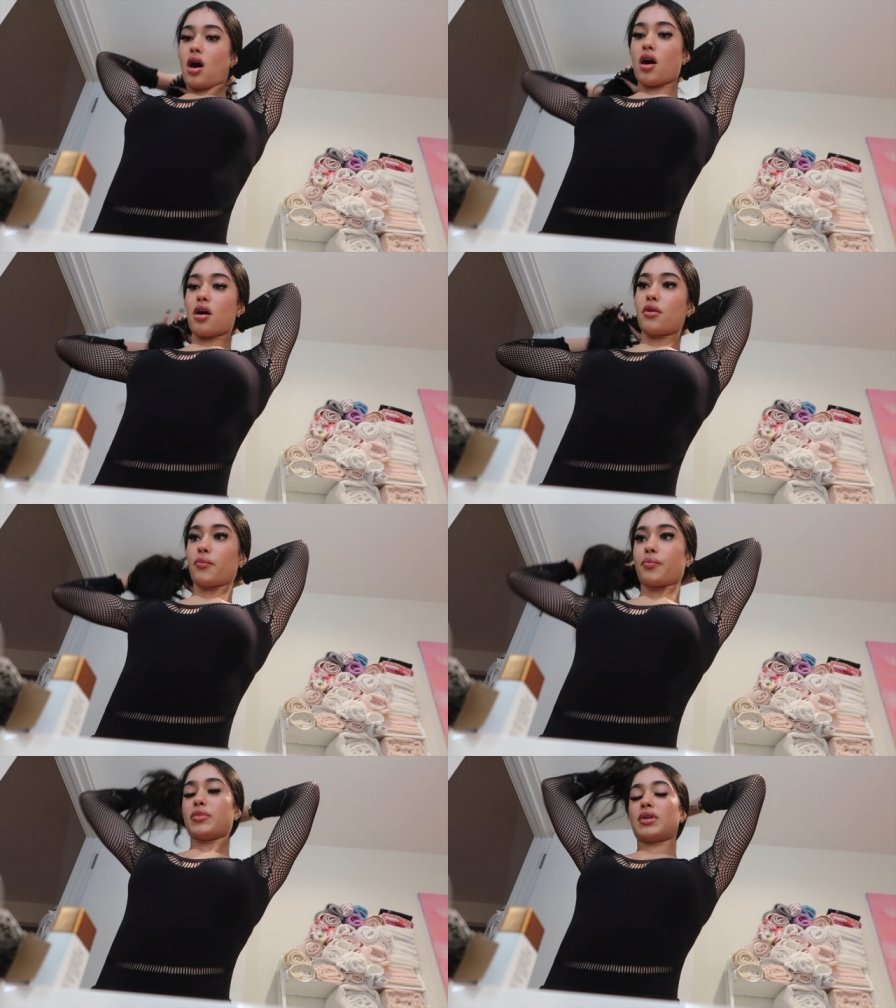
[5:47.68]

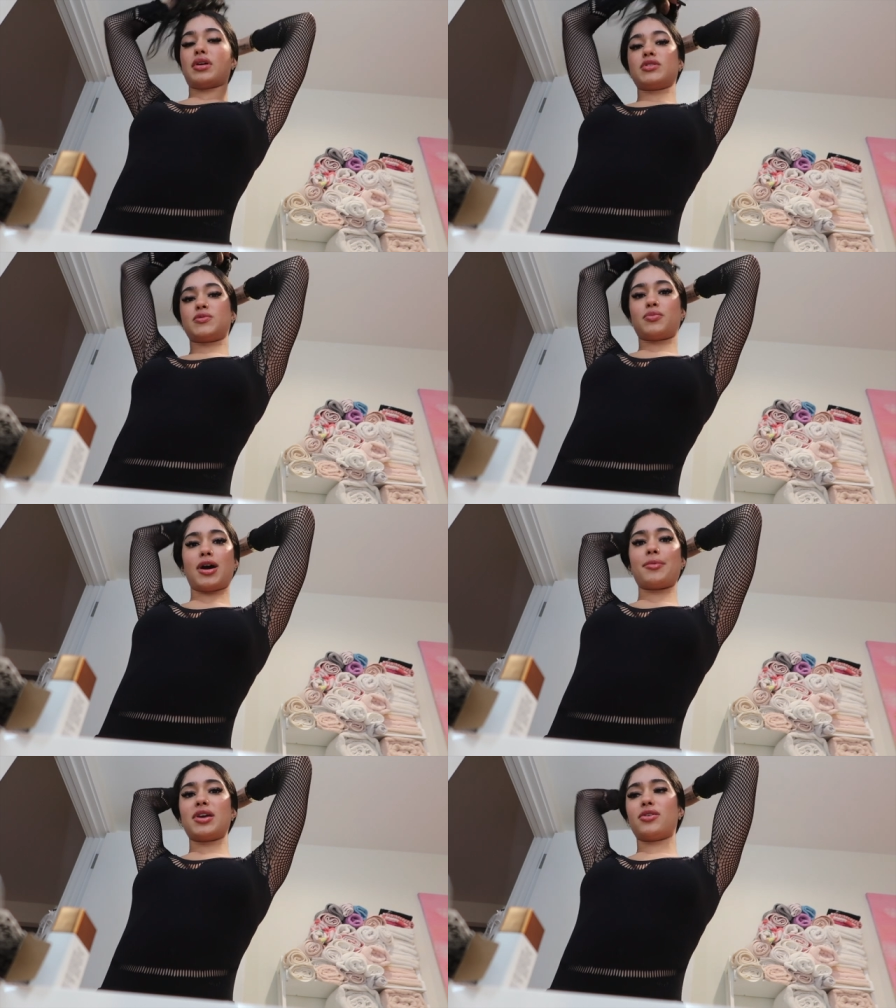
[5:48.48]
Um, it was
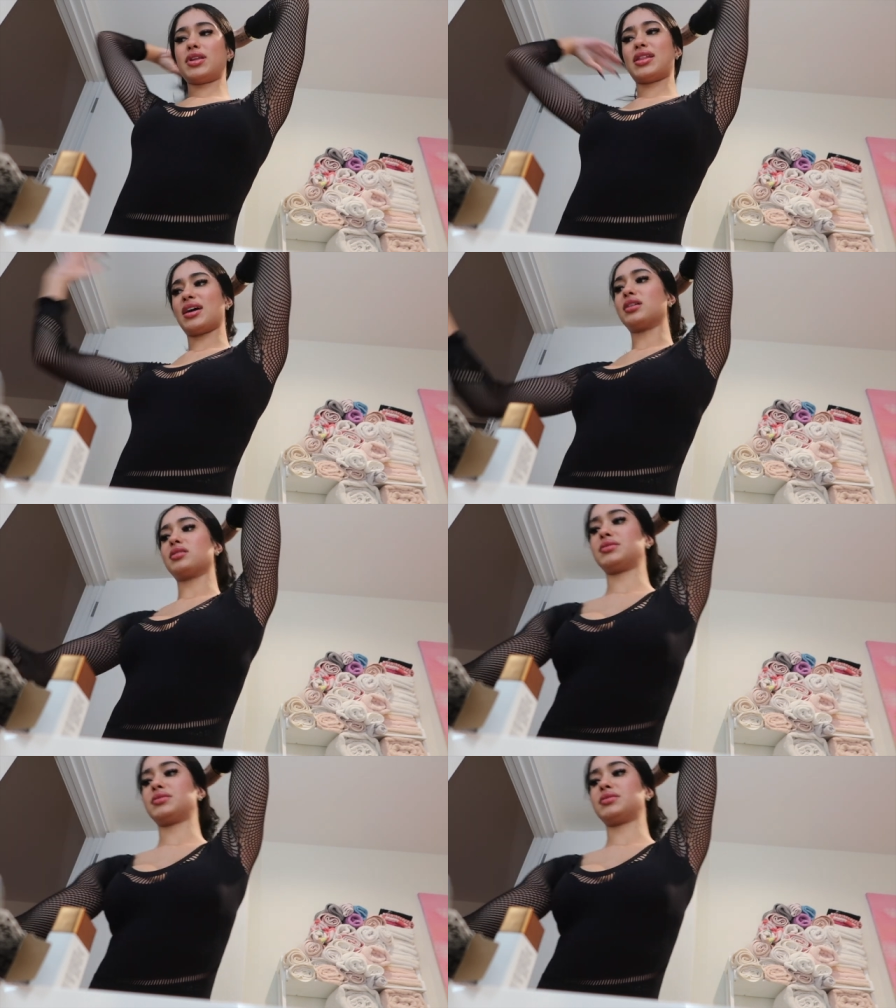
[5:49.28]
probably only like,